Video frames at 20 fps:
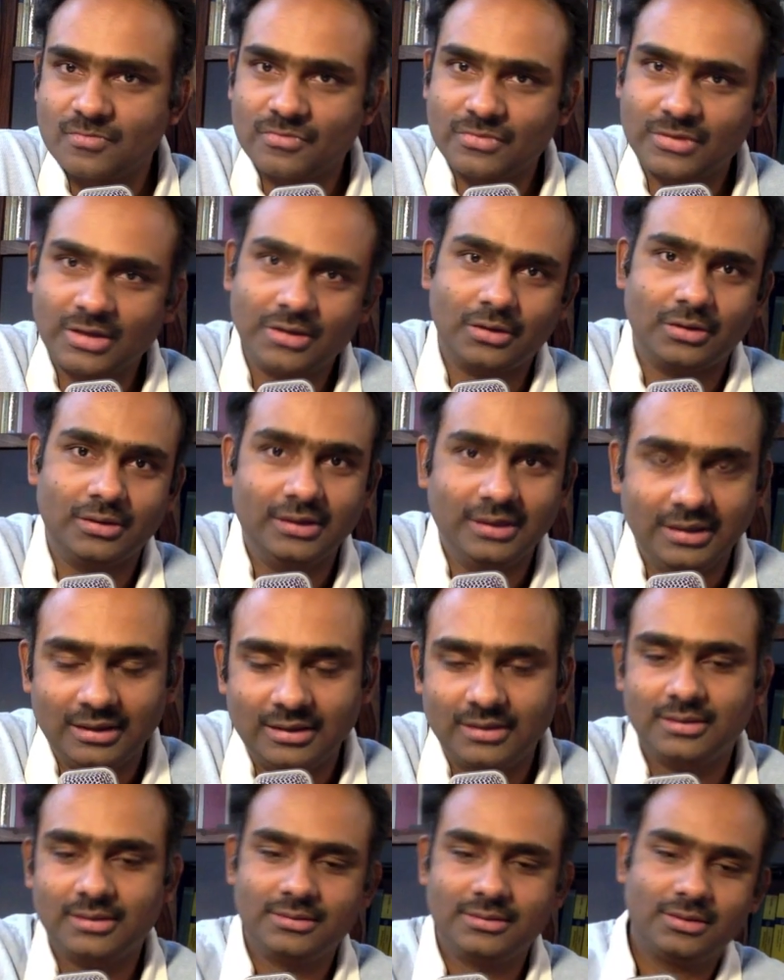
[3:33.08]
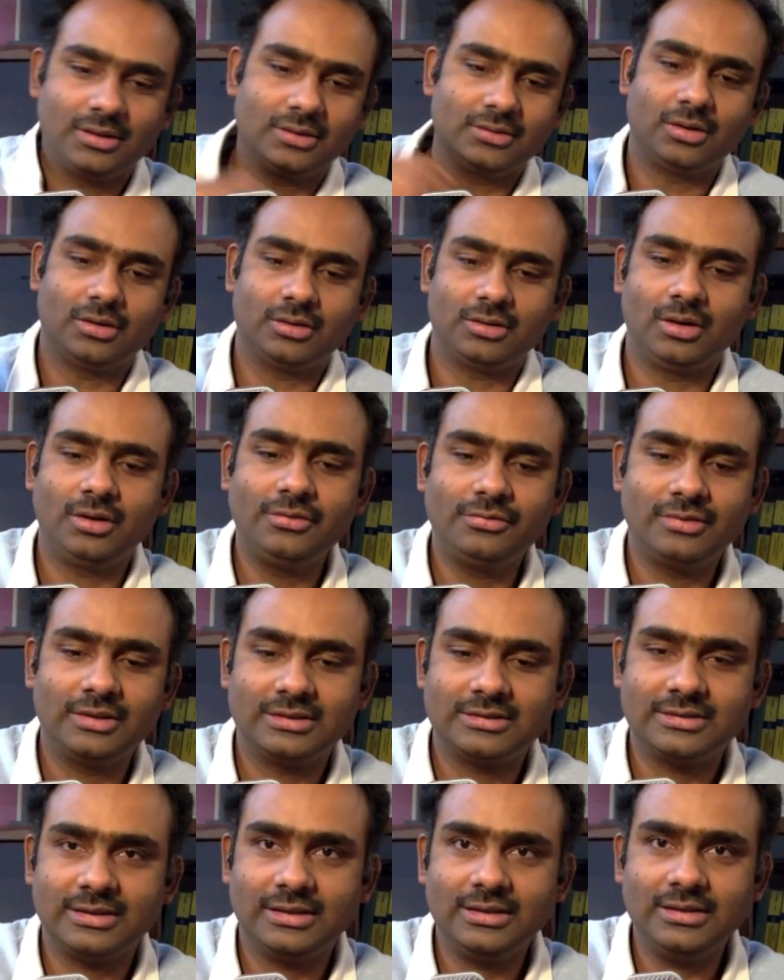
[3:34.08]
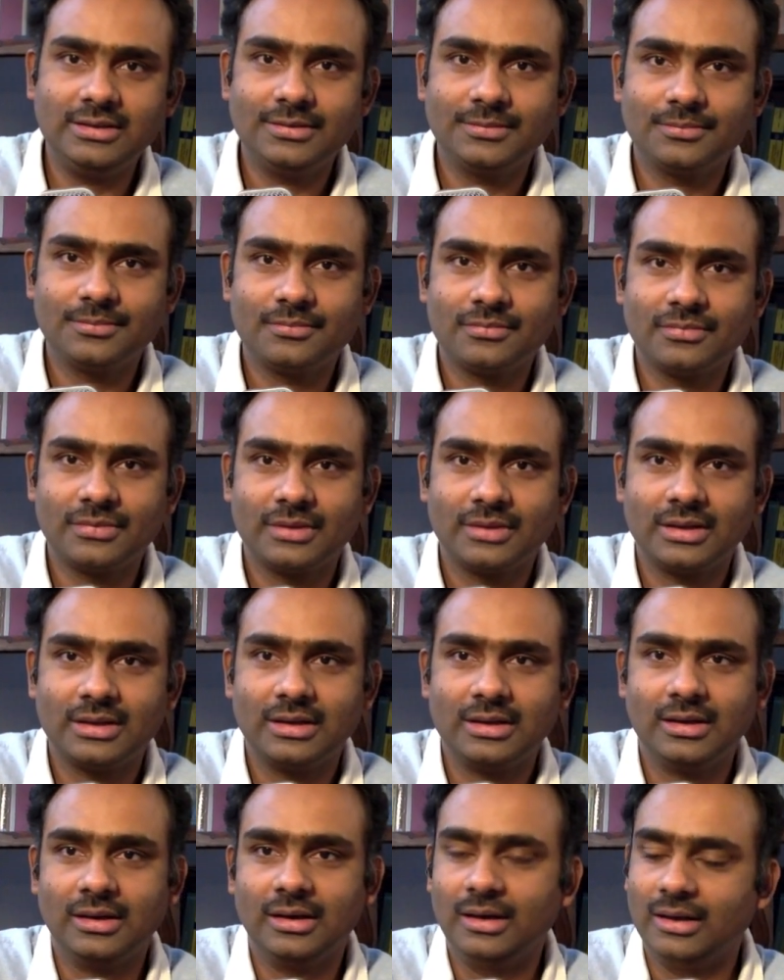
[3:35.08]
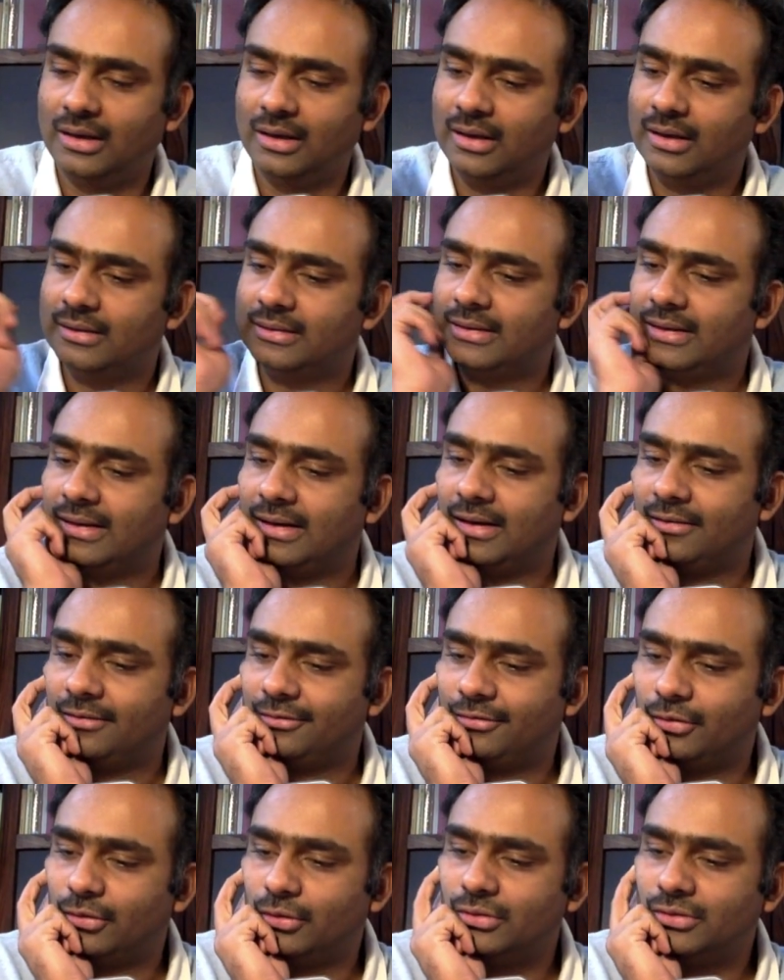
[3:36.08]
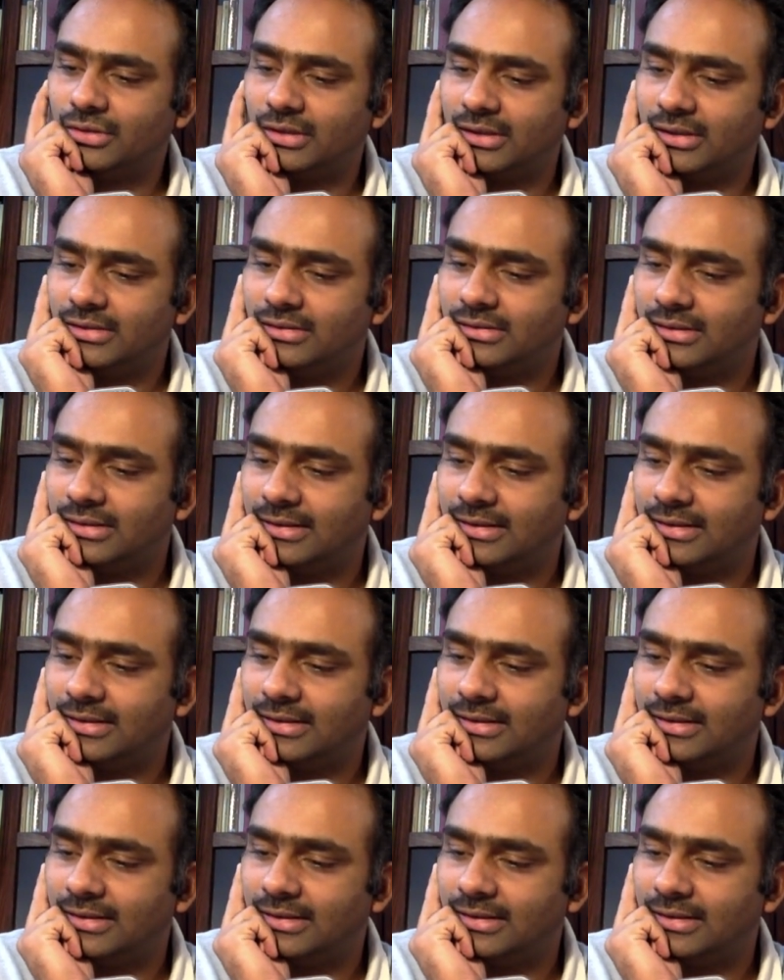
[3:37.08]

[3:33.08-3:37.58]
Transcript: no not not of let's say there are forces